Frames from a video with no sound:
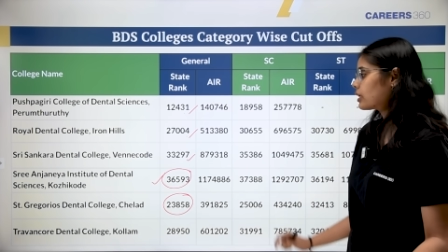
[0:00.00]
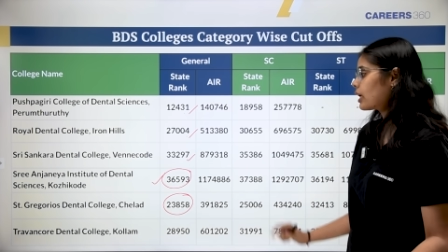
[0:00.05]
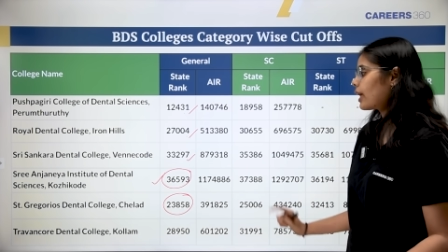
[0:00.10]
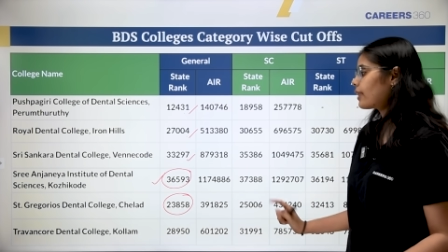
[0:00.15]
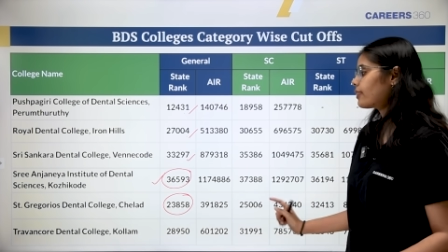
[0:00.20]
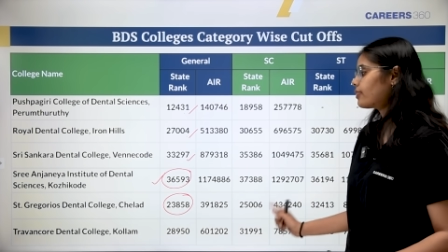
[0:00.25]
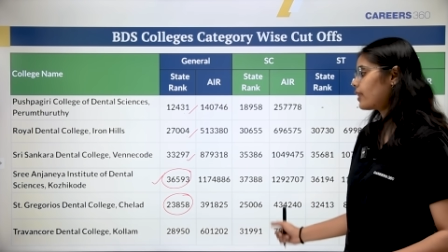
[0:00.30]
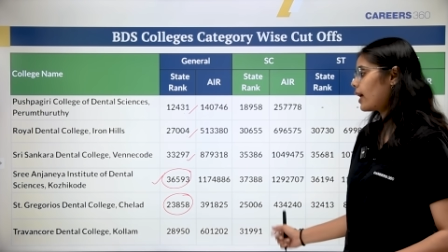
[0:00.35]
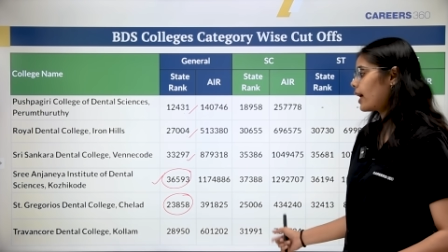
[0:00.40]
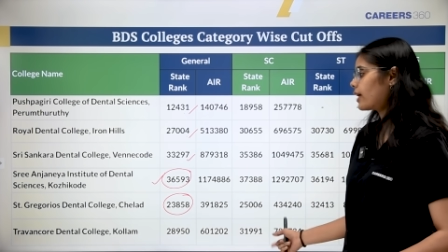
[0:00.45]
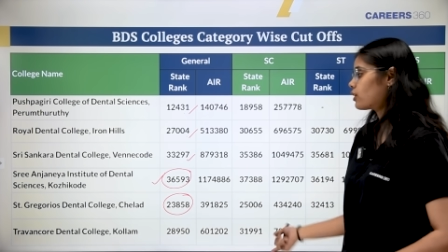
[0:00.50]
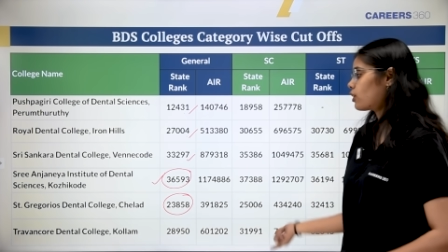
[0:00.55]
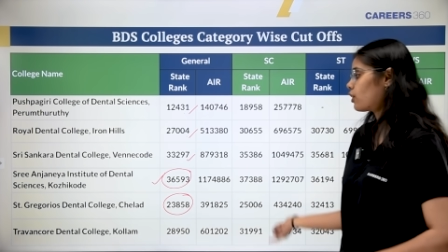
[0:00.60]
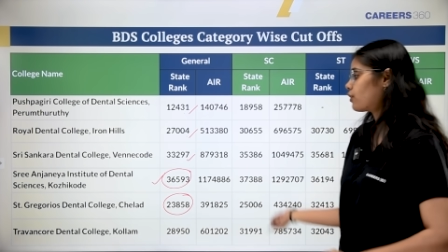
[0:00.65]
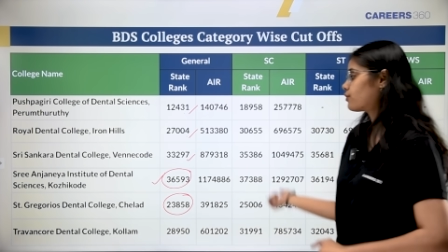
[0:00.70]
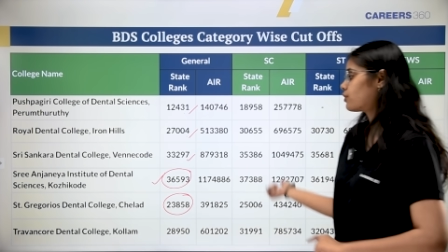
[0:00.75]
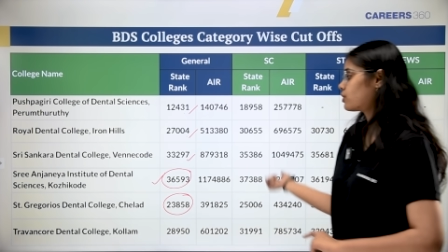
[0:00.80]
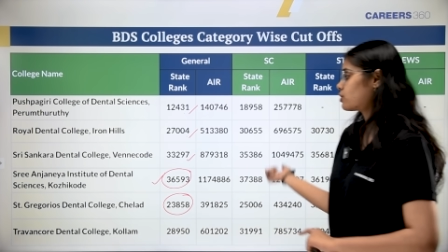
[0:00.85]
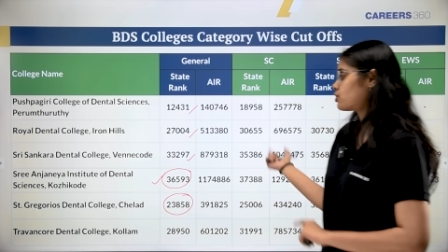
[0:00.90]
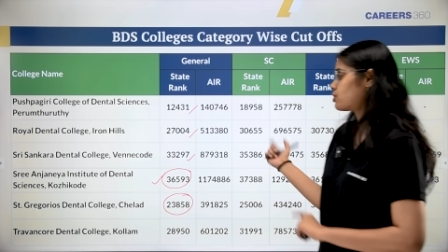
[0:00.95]
and that
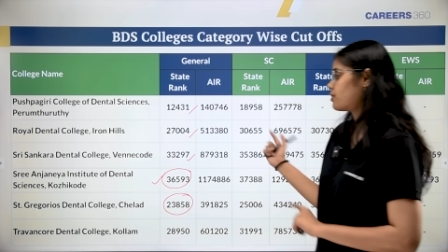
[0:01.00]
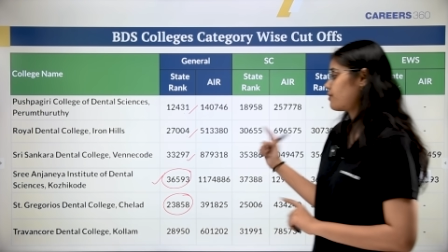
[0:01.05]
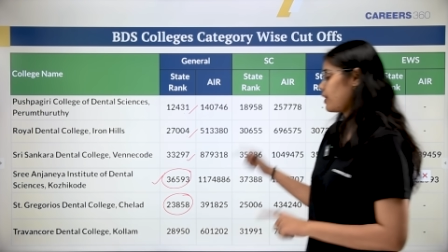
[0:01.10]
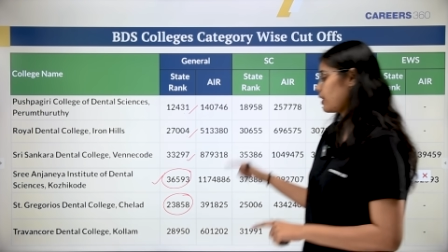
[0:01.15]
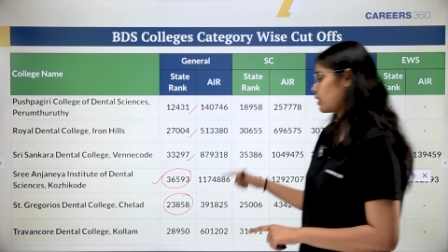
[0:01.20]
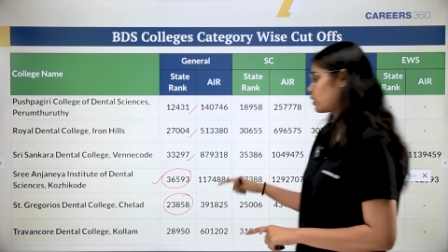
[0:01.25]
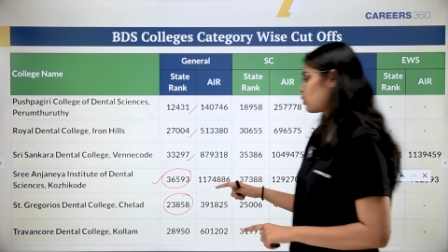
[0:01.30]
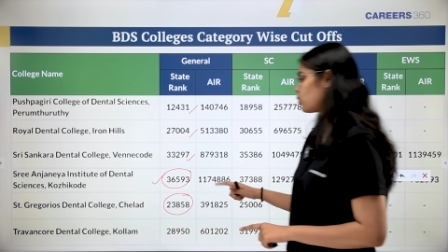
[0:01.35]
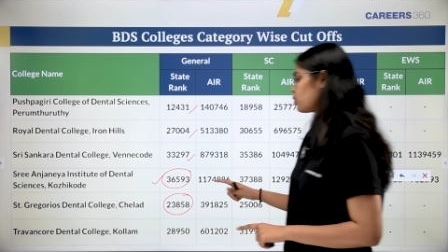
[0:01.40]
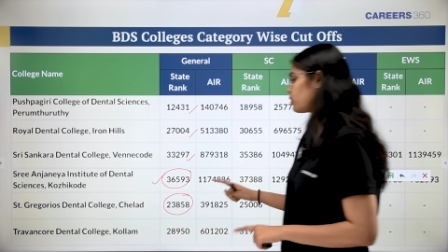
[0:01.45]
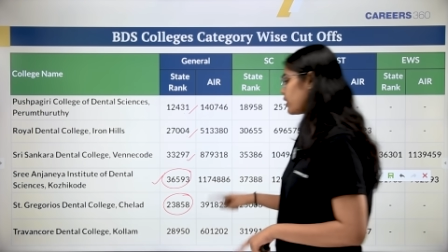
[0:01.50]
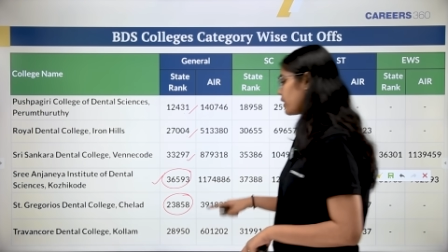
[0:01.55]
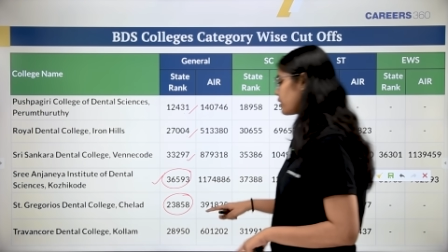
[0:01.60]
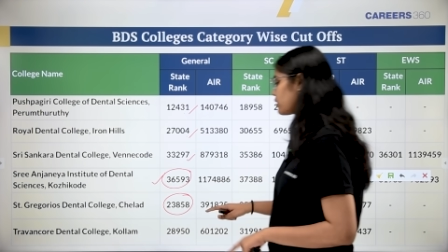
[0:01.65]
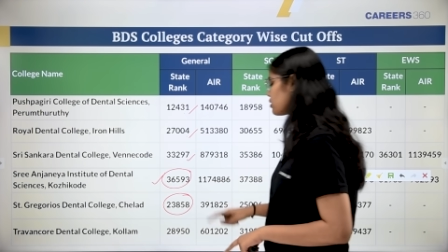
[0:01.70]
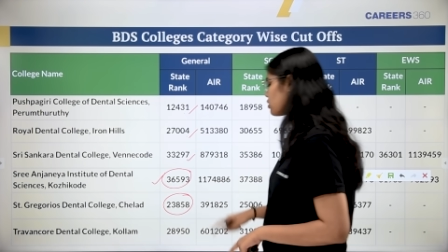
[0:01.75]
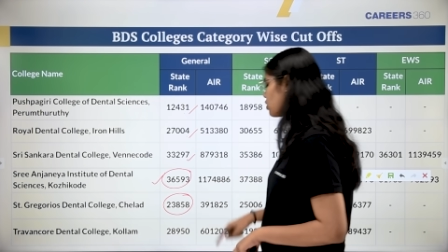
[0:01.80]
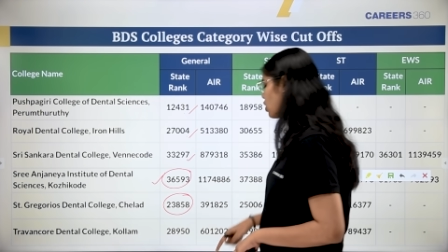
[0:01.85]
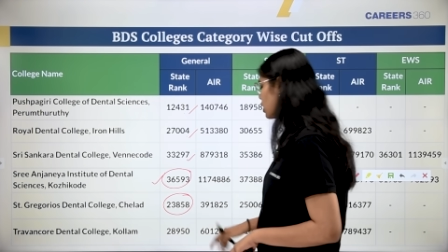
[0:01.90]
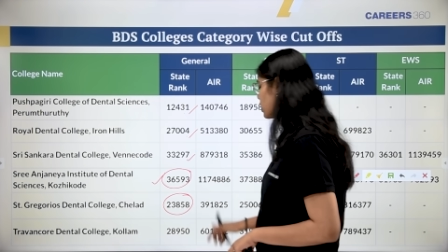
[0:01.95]
of the Travancore
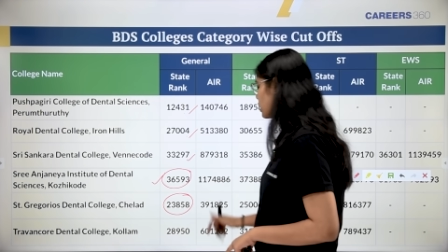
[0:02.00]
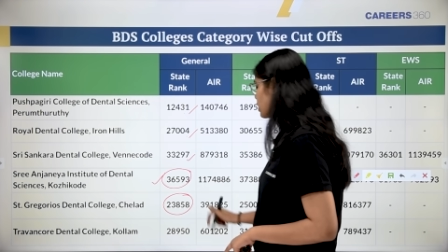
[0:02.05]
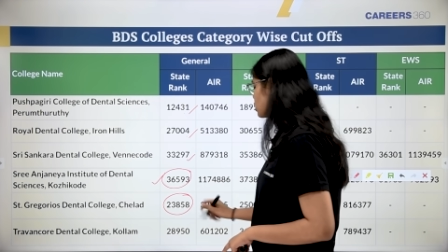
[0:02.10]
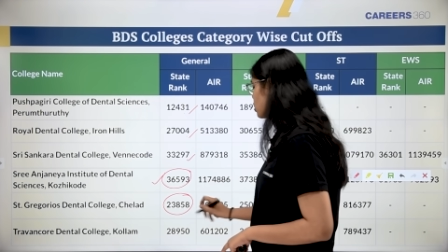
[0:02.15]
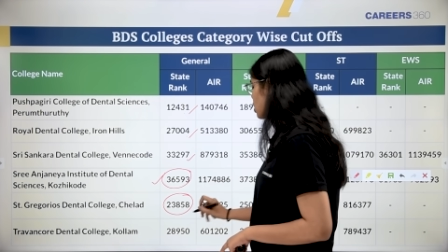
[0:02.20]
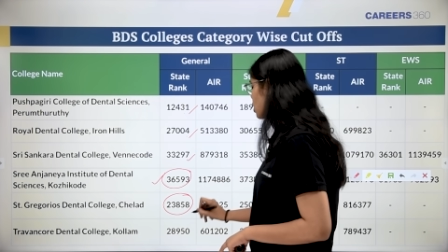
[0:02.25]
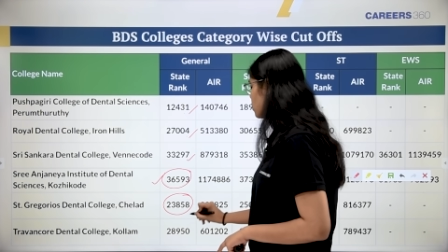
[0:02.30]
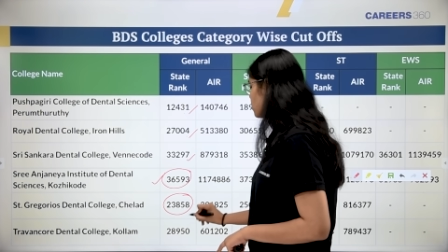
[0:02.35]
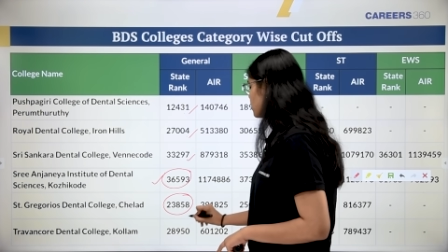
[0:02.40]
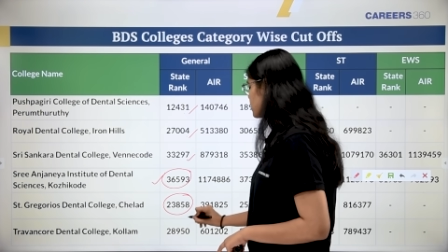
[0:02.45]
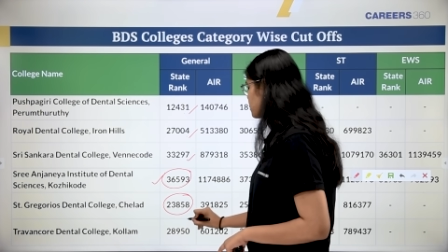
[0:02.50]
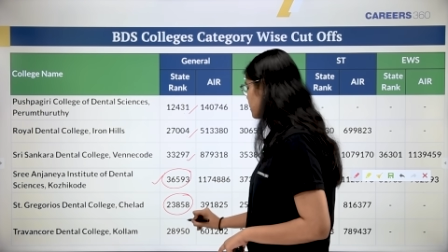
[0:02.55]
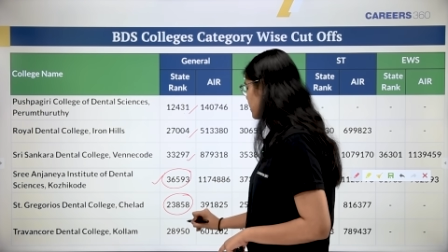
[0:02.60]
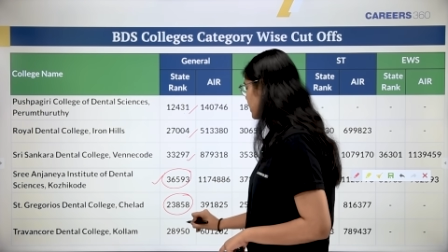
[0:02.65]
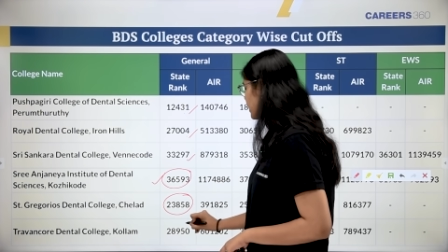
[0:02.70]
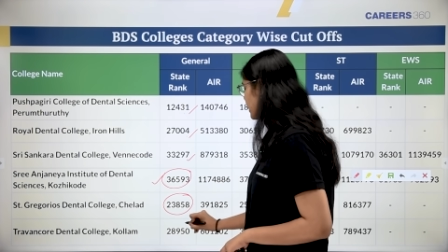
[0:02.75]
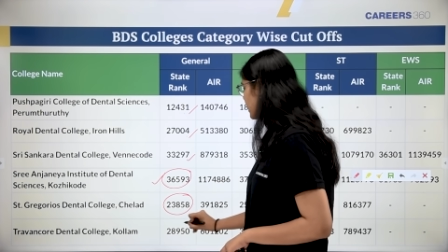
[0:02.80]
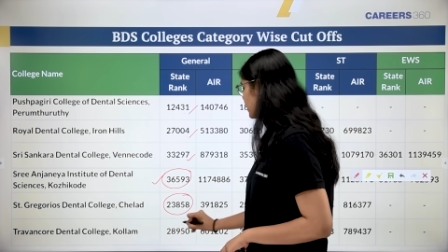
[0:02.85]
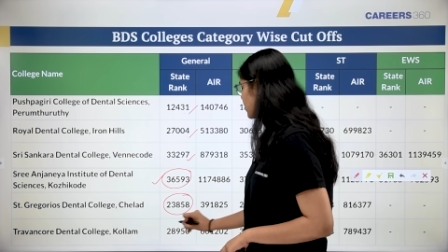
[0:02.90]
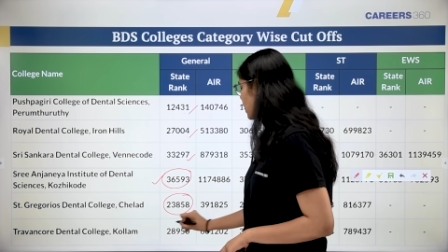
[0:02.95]
Dental College was
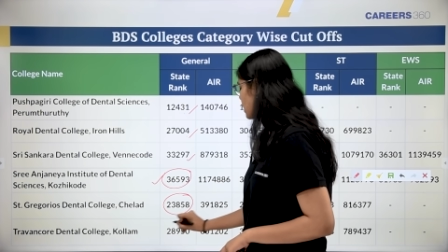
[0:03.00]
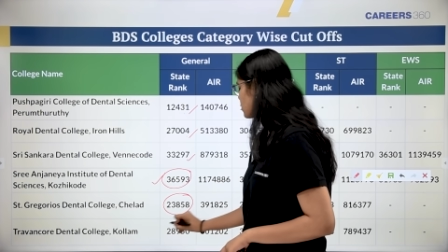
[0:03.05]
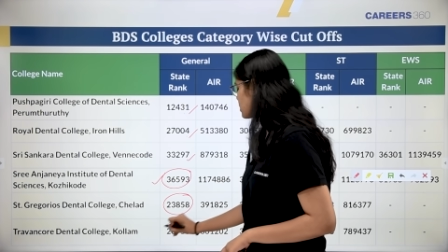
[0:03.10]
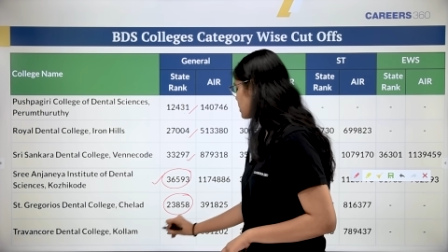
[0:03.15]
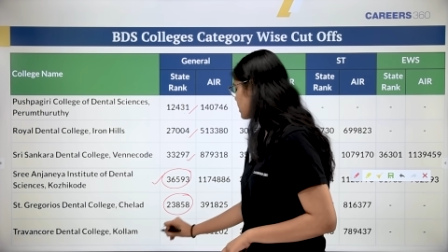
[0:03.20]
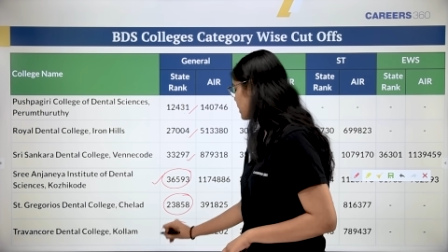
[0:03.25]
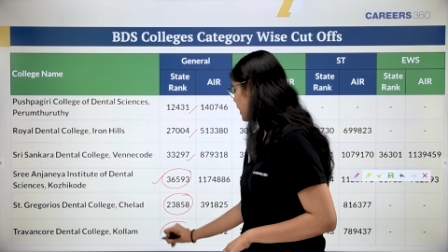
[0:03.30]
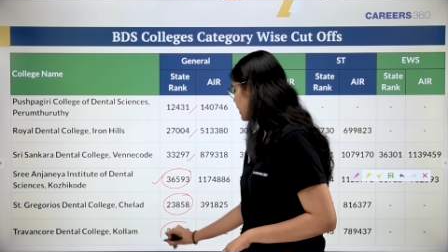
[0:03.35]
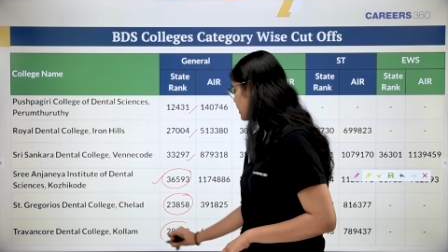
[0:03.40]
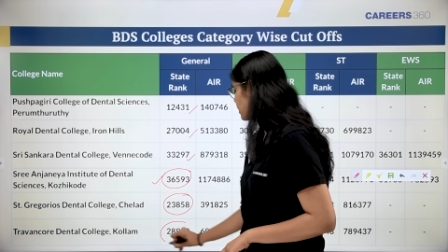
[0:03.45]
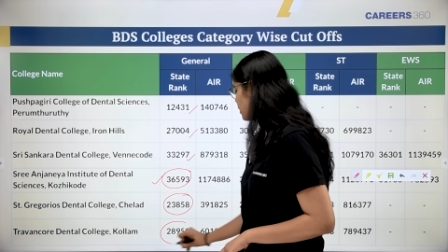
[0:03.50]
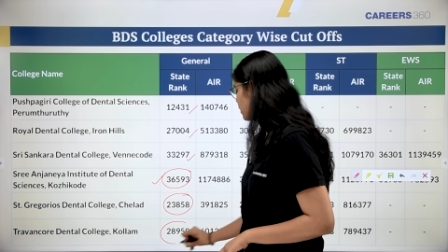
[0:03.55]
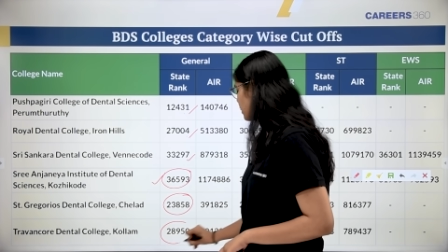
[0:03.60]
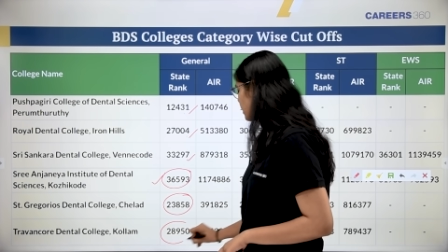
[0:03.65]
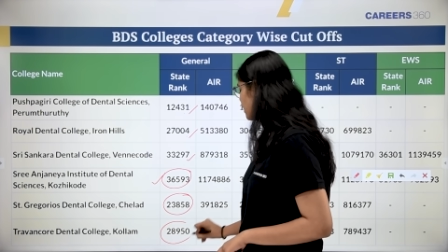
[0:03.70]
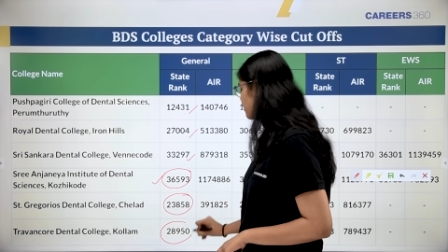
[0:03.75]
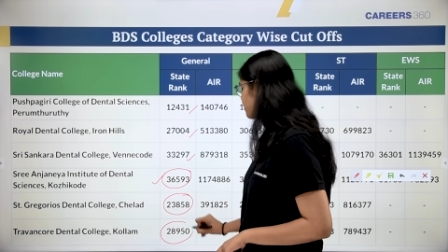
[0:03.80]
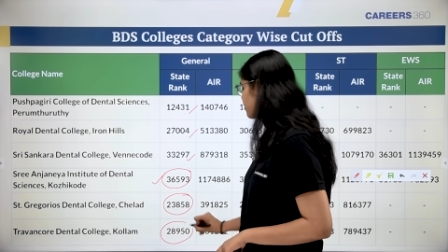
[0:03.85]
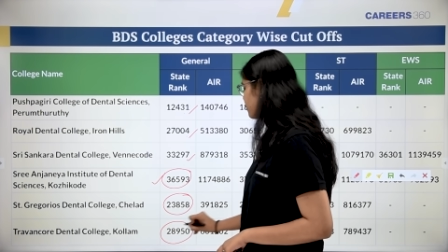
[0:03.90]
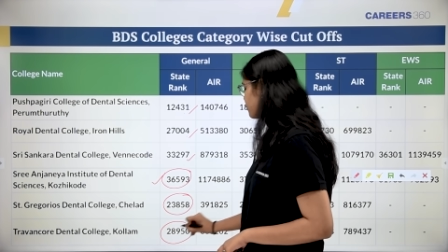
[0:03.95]

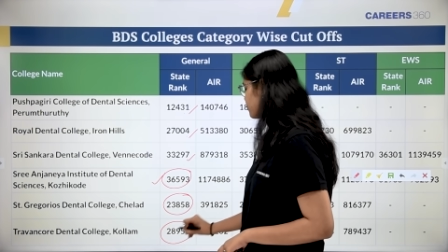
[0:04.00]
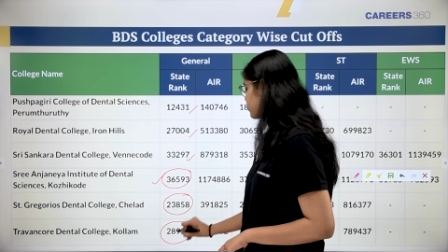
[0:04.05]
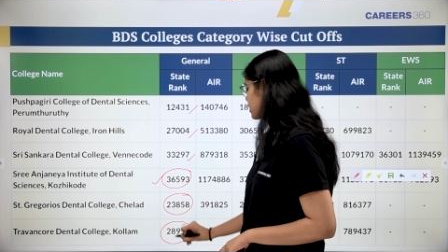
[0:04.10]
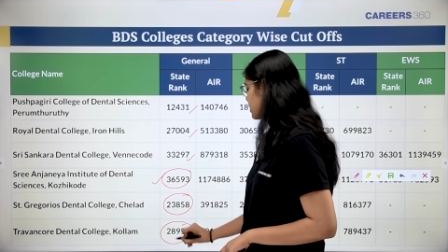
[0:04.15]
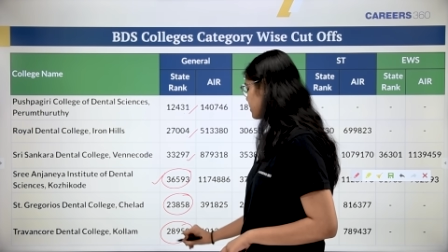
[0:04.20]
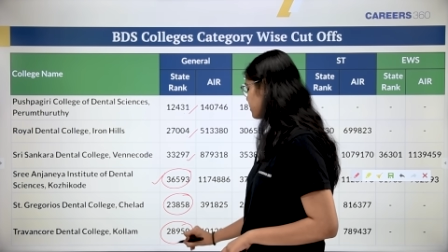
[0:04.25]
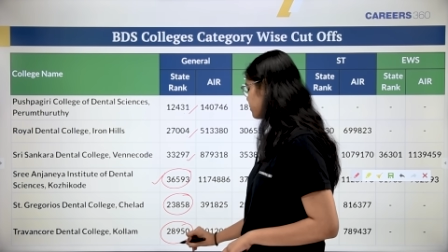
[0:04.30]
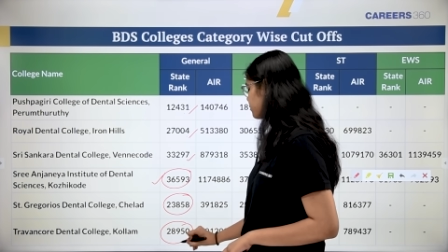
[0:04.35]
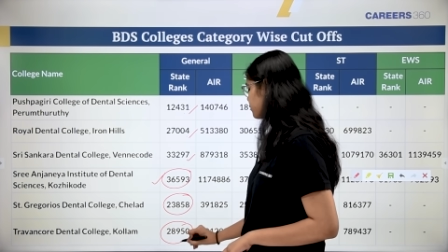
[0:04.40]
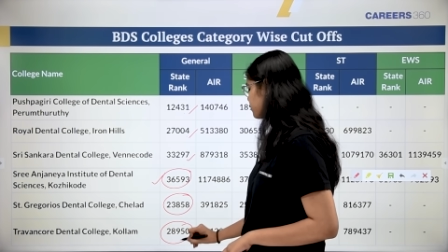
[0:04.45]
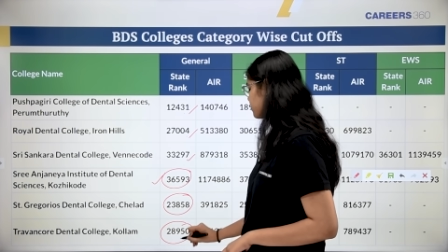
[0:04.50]
28,950.